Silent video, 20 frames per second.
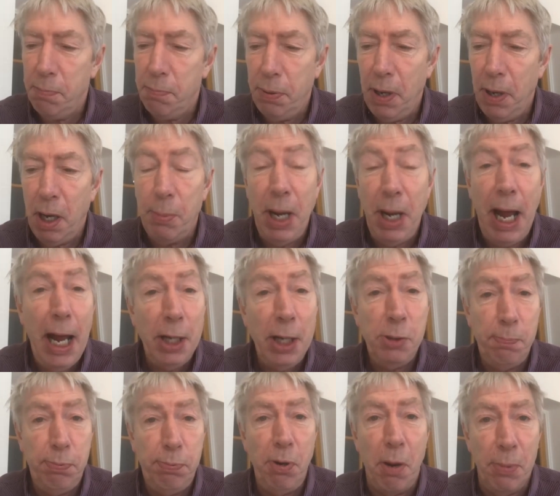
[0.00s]
Palmer as
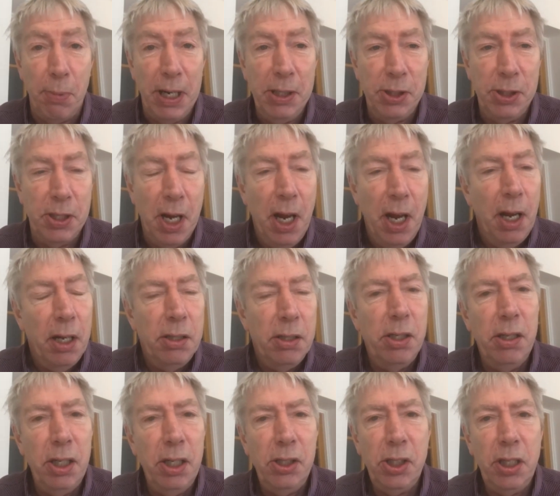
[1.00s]
promised
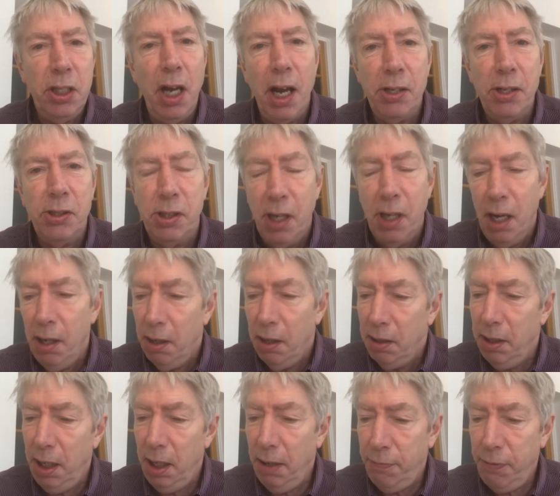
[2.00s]
to discuss
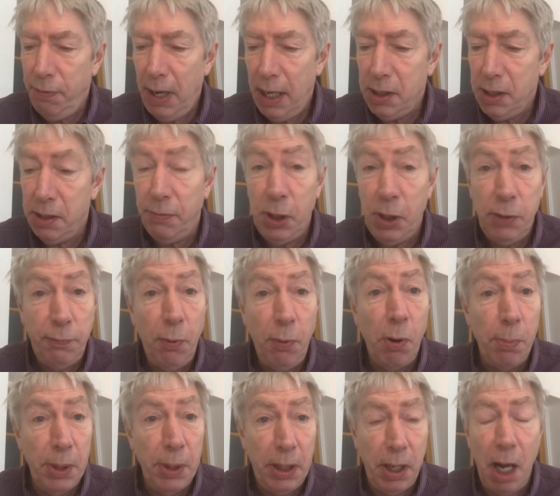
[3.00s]
the affairs of his
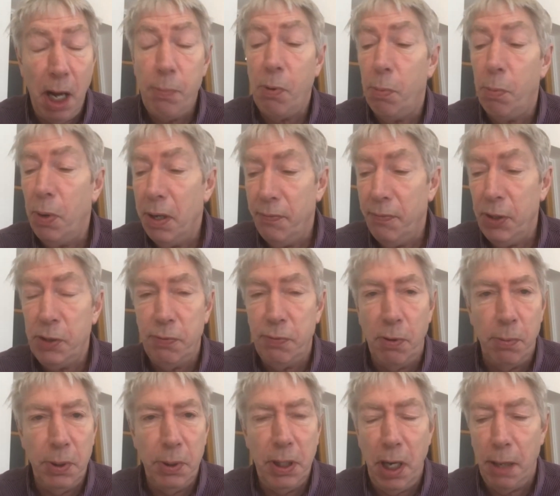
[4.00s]
former club, or one of his
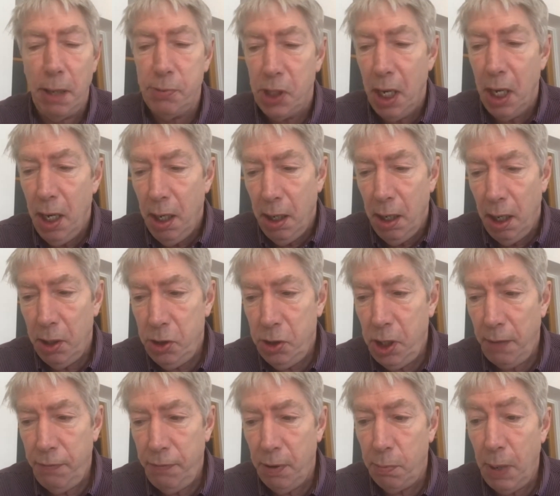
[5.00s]
former clubs,
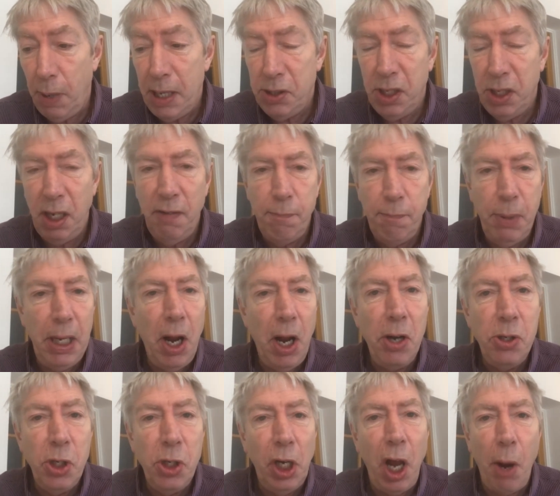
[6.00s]
Sheffield Wednesday, have been
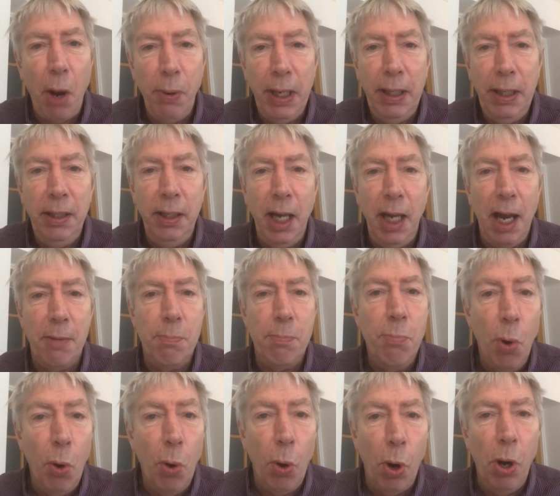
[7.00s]
undergoing yet
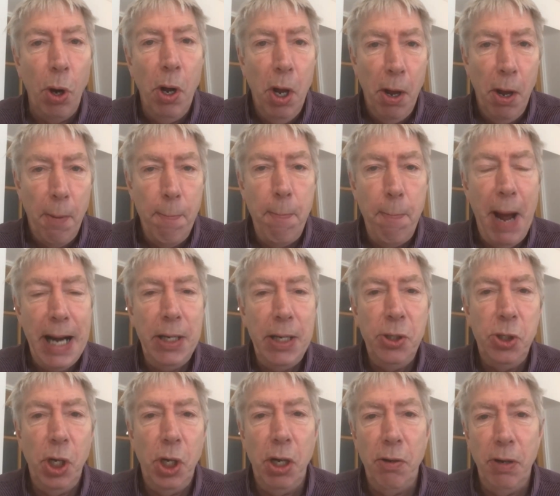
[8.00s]
more
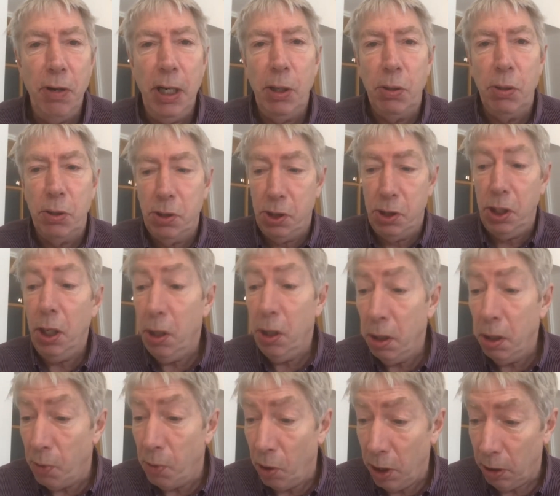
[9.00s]
managerial
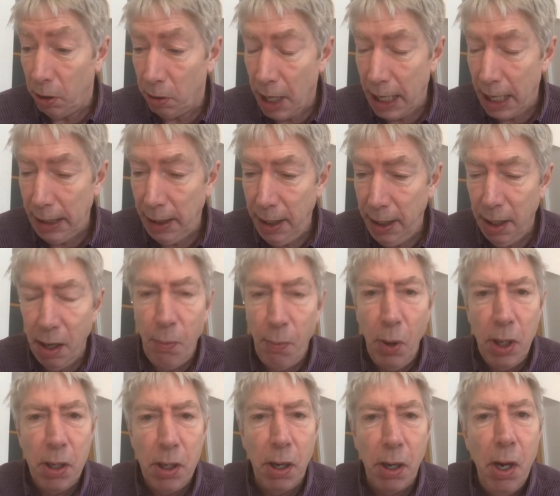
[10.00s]
turmoil lately. And I
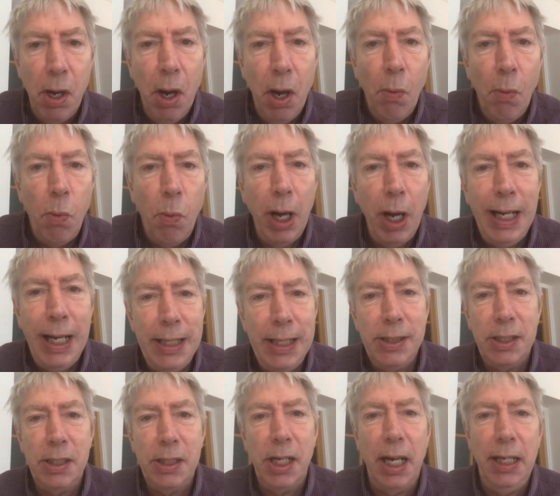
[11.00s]
wonder what
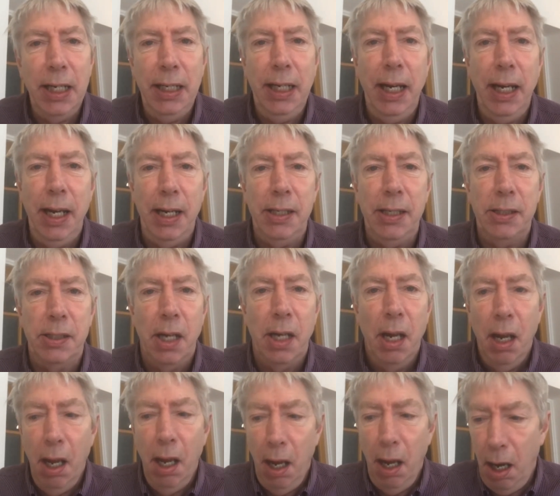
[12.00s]
his take is
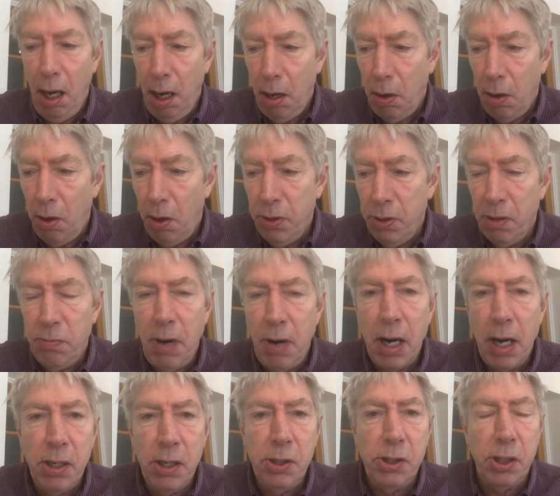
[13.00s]
on the
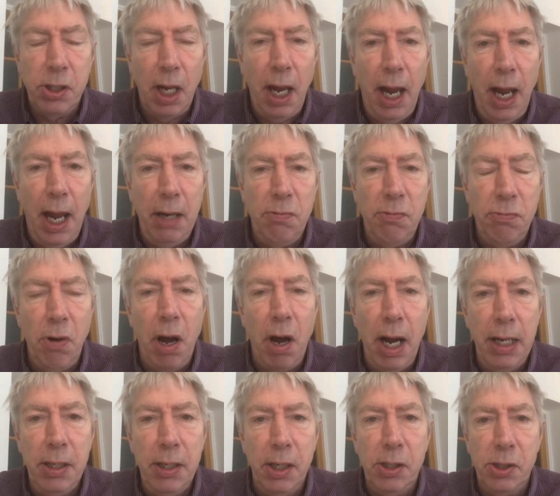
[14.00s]
runners and
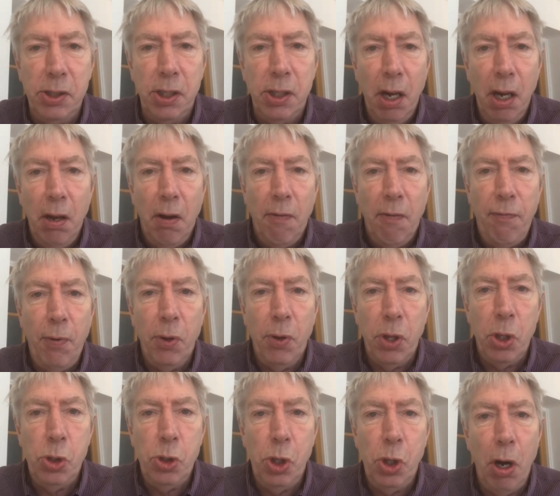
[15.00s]
riders for
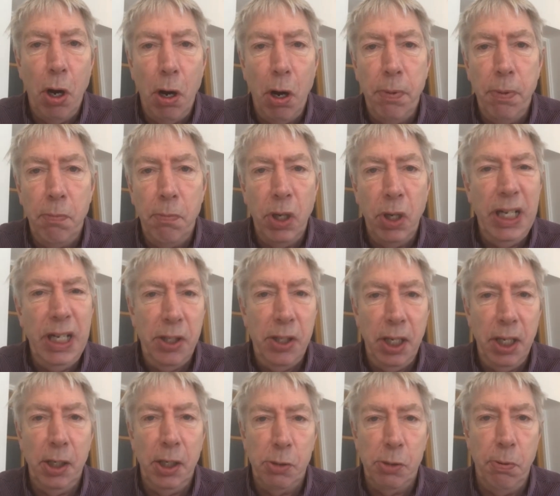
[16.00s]
the job and what he
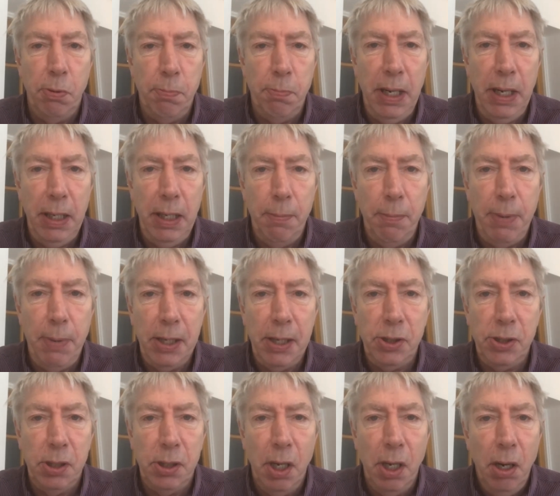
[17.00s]
thinks would be the
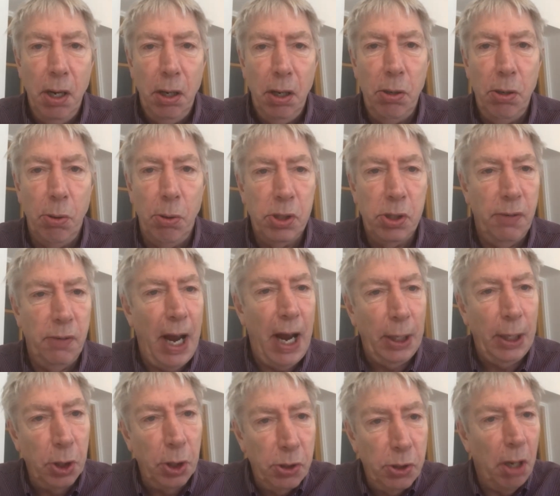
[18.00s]
best course of
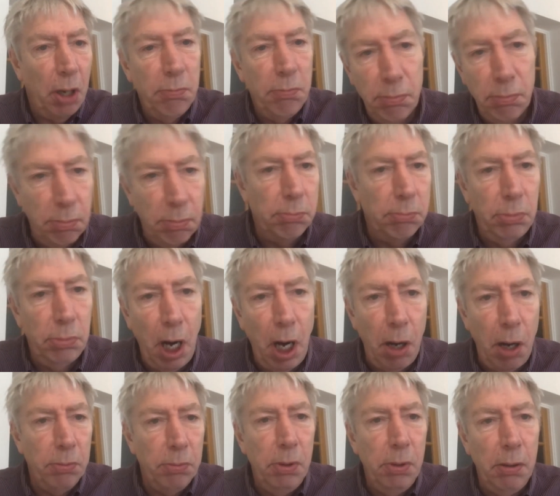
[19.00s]
action. So,
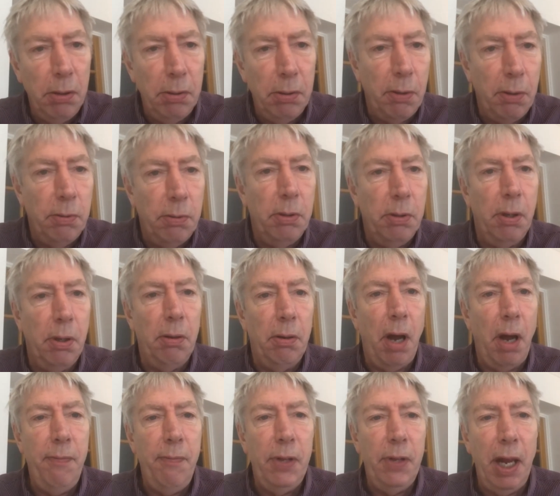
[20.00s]
Carlton,
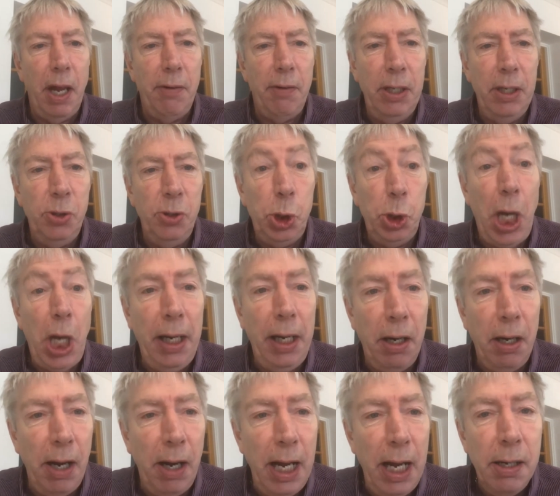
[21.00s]
over there in
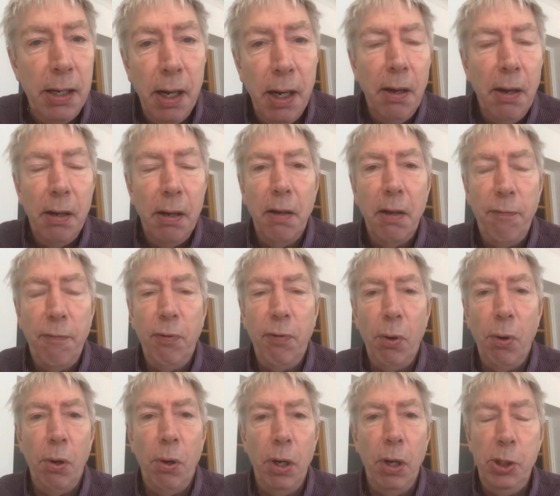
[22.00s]
Shanghai, the
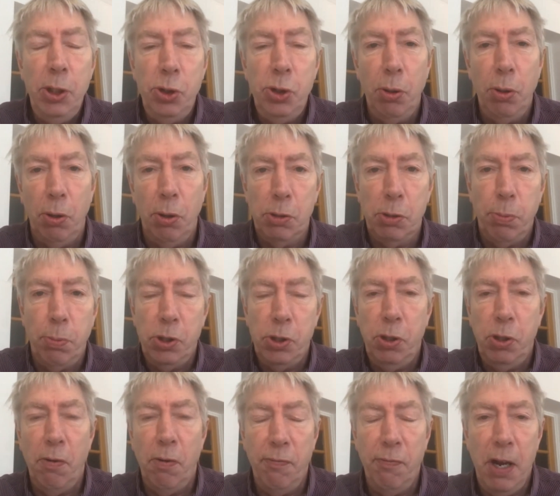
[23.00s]
floor is yours. What's
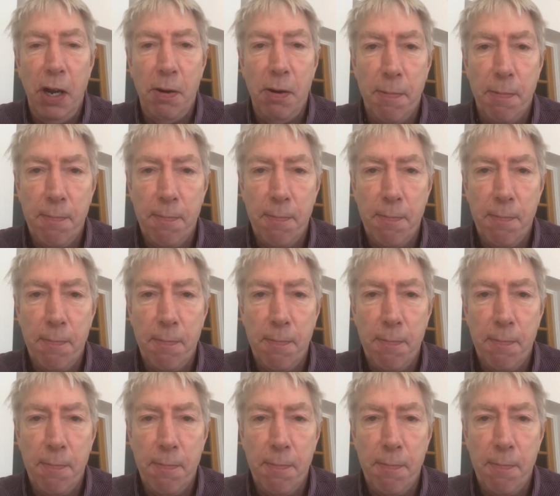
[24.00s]
your view?